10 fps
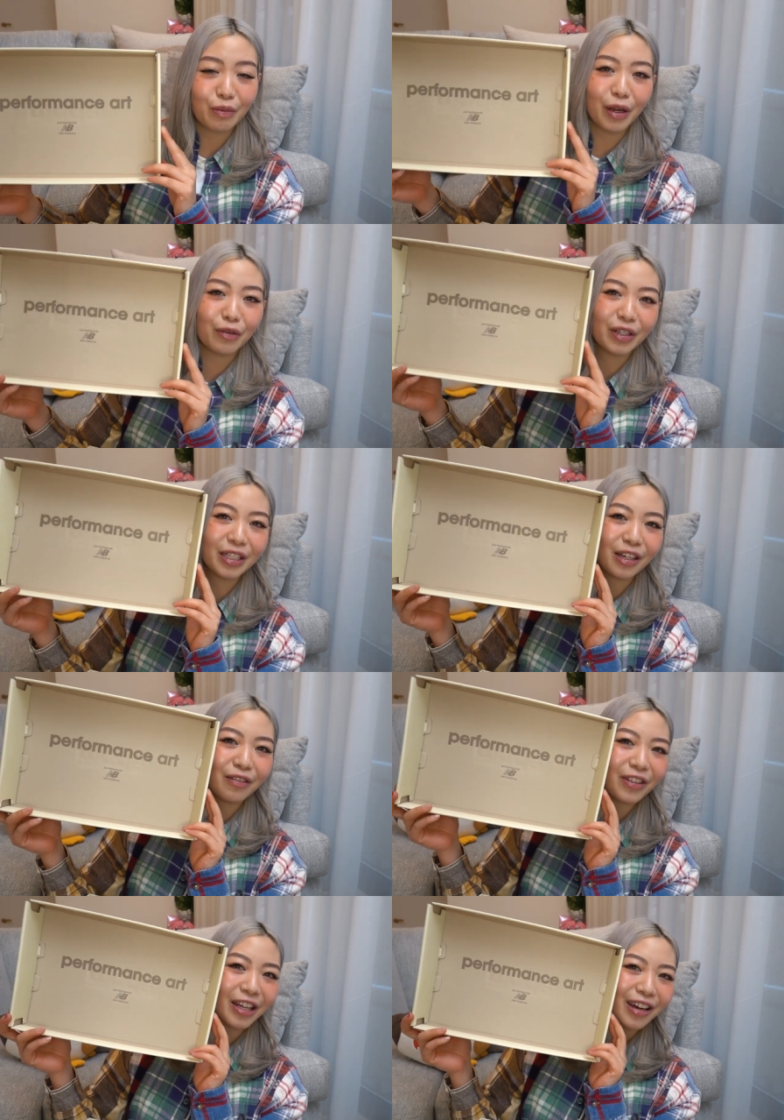to pay resale
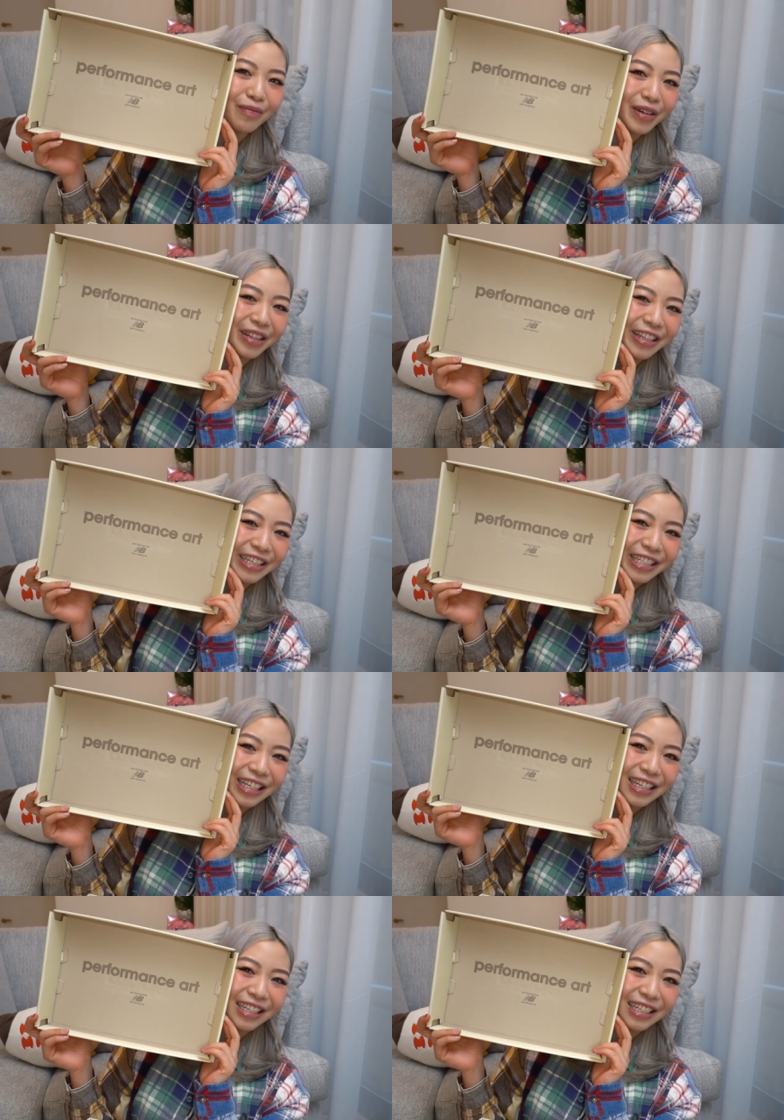for that. But this
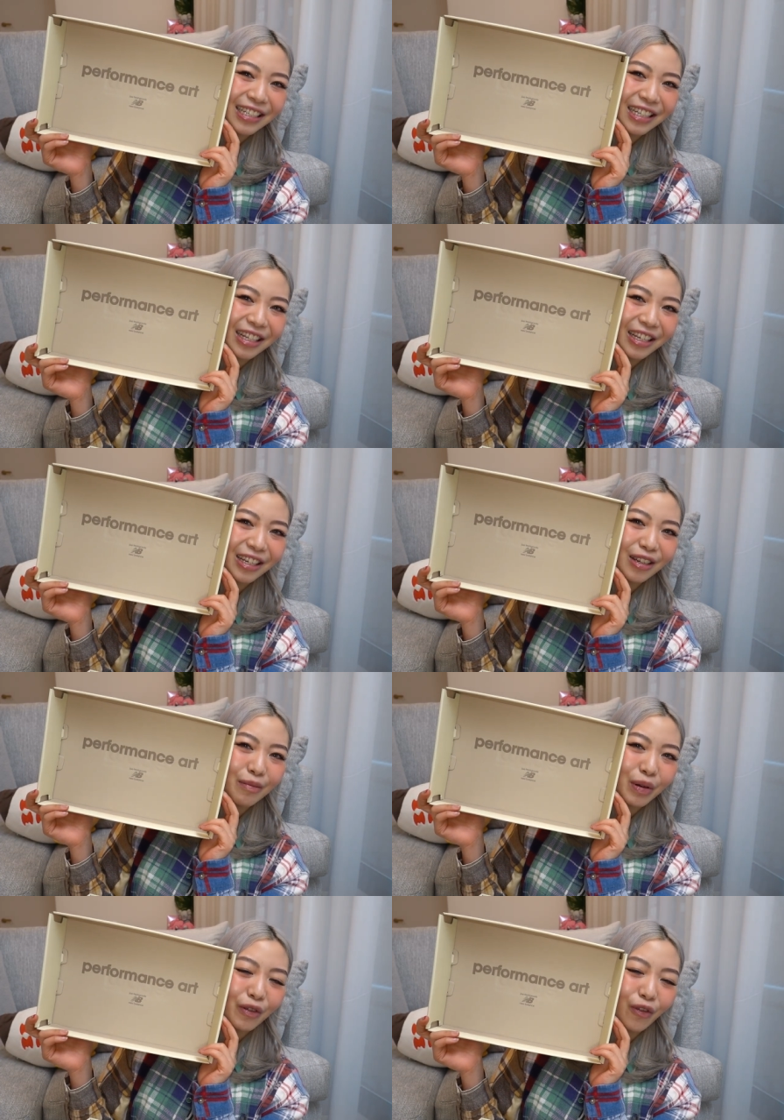is the
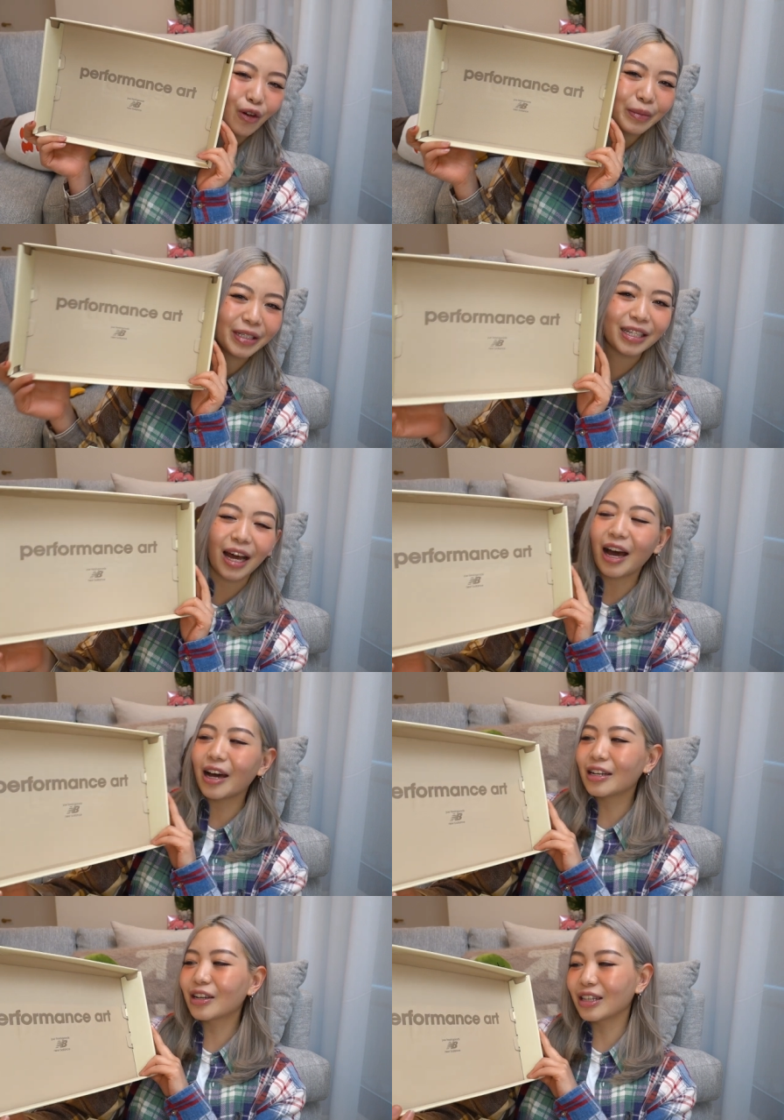Performance
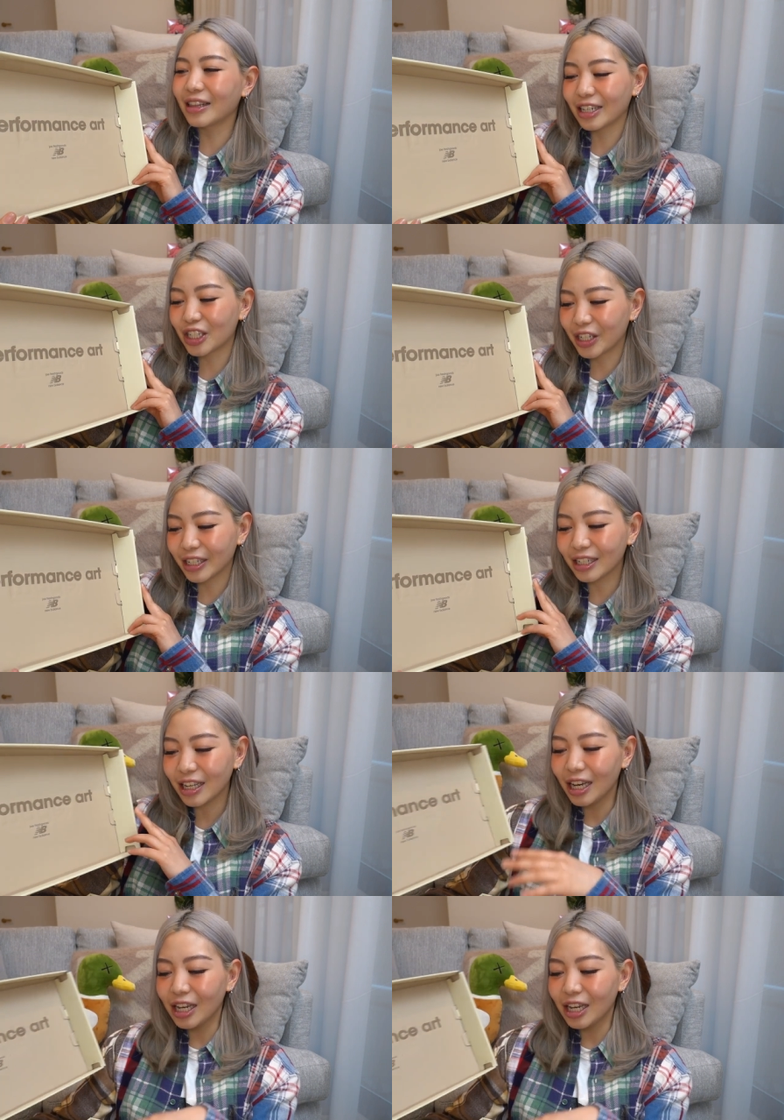Art Collection.